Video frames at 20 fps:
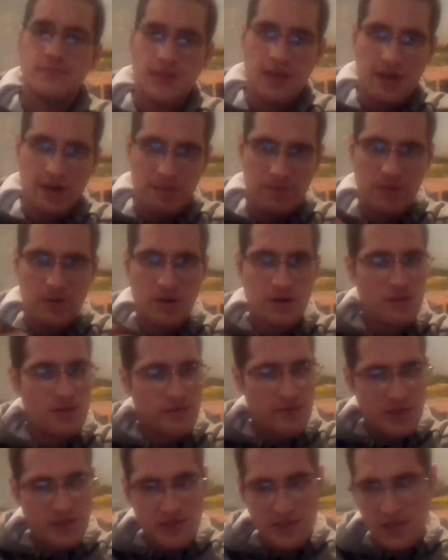God parted the
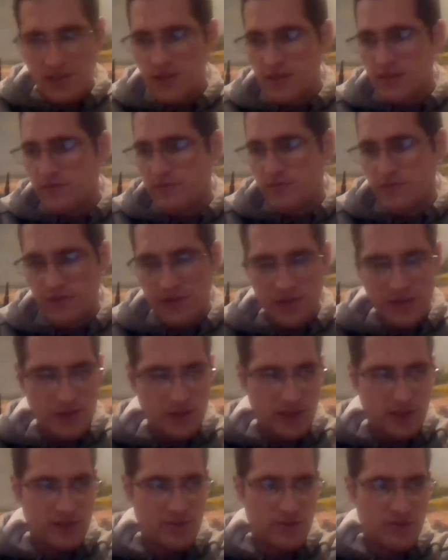Red Sea for the
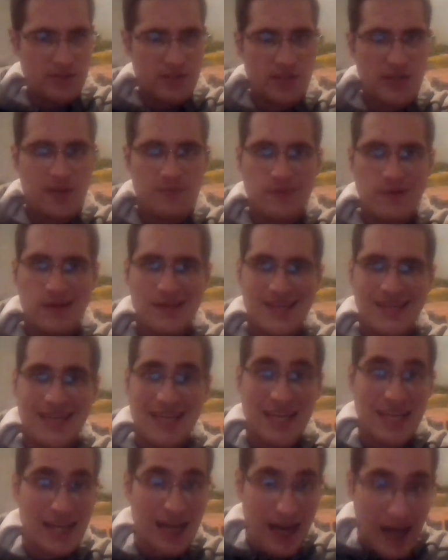Israelites to escape. And
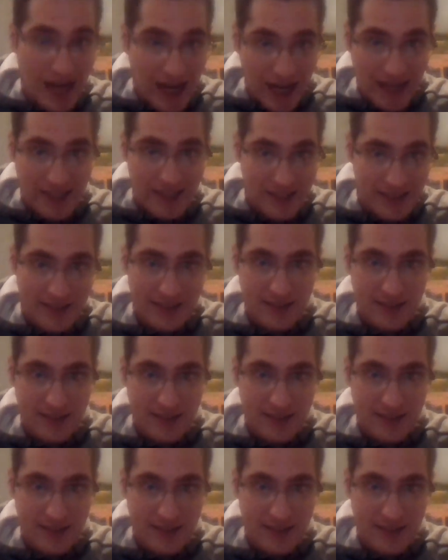then God,